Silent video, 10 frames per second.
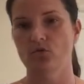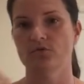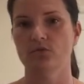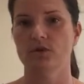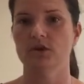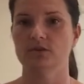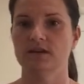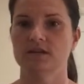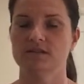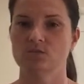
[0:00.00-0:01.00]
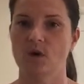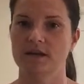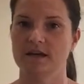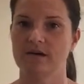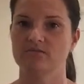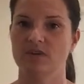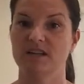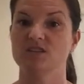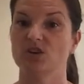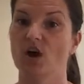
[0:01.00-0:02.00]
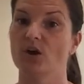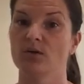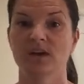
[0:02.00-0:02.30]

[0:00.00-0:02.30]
of your ingredients weighed out and ready to go.